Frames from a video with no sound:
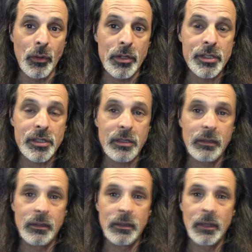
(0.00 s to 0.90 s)
yours.
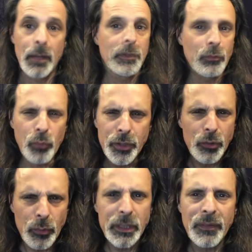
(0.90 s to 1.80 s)
I mean, what do
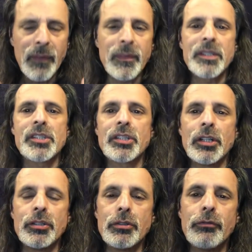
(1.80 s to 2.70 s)
you really think this is
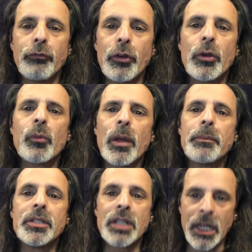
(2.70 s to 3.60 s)
going to do for your
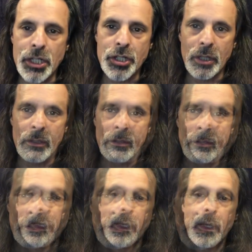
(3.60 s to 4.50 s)
reputation?
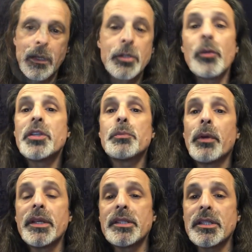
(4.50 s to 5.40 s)
So this
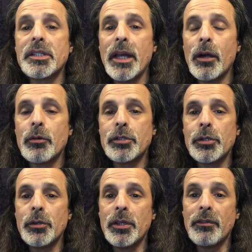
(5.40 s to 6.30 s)
brings us now
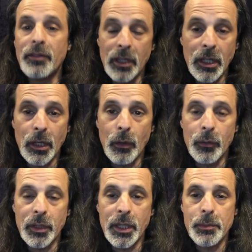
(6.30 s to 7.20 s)
to the video
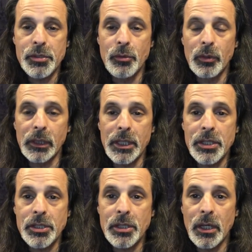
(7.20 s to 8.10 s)
that Gibson
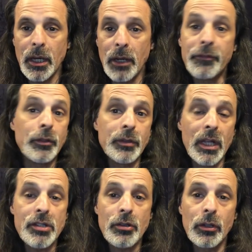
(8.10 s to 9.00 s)
released a few
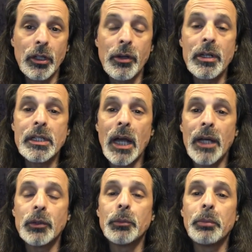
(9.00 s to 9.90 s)
days earlier
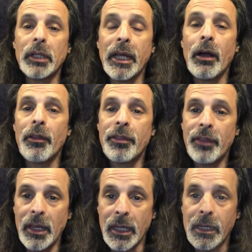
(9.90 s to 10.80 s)
entitled Play
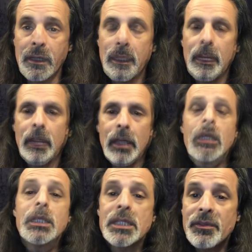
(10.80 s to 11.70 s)
Authentic.
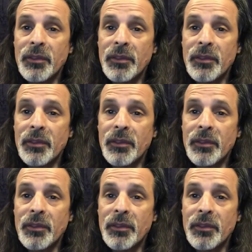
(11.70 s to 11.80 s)
In this